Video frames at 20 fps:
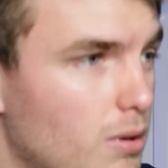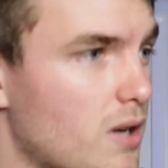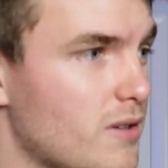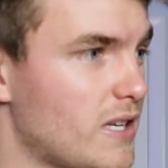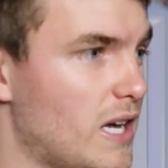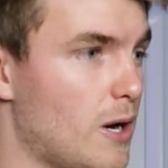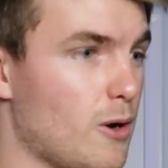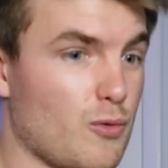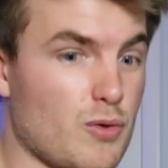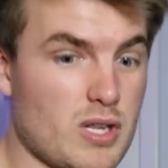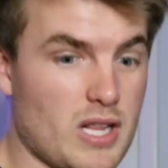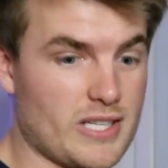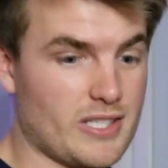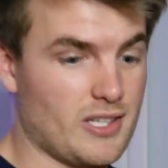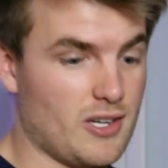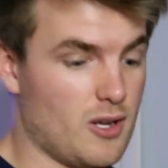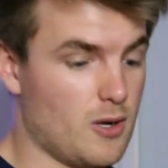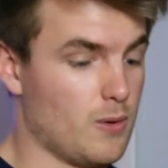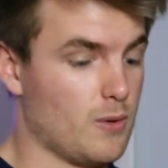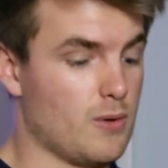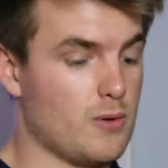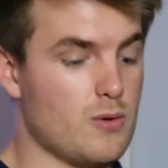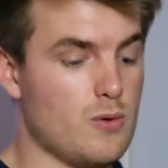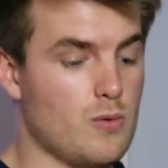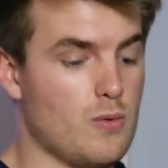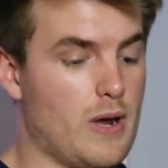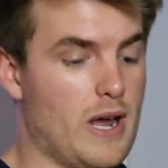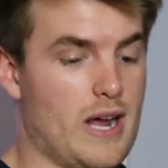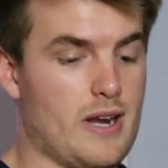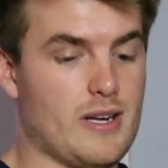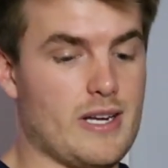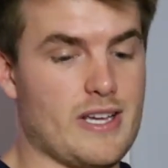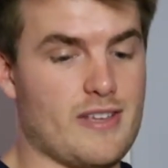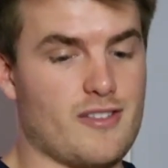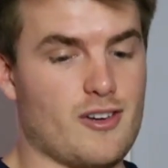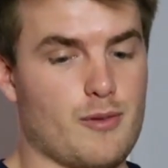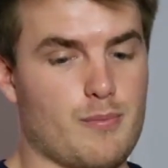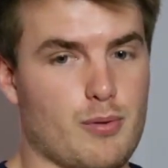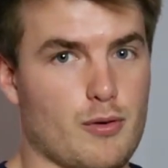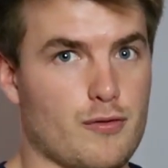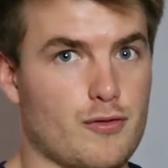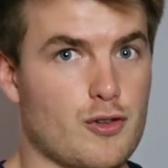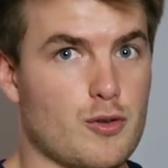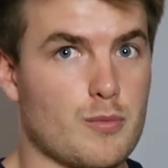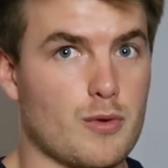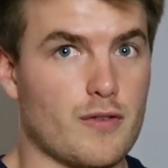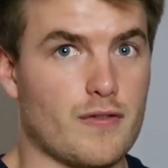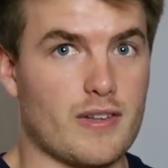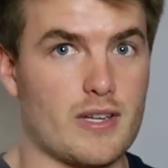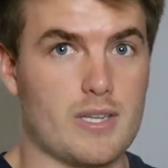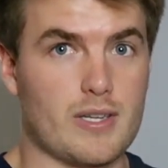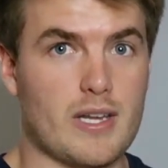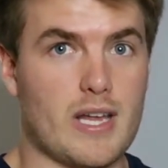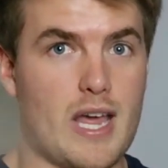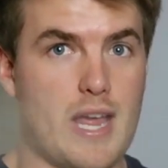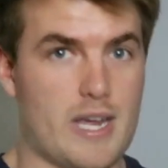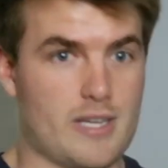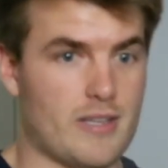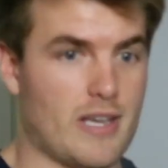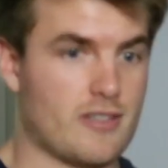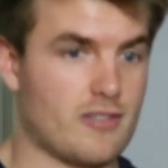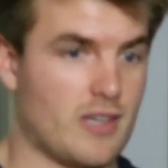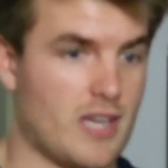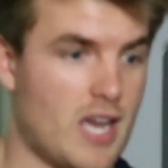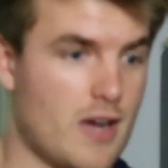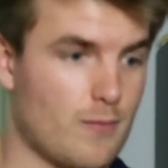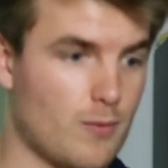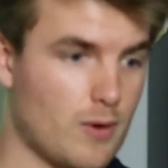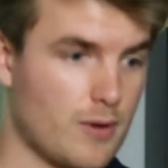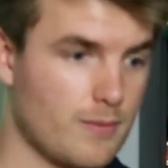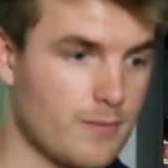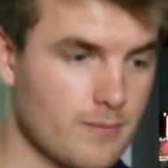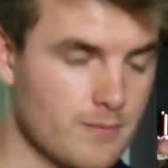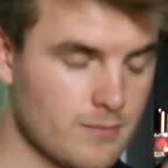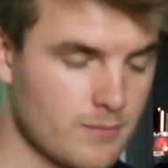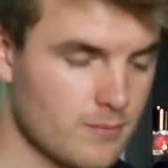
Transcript: Plus, I would really like to know who is their perfumer, if they actually have one.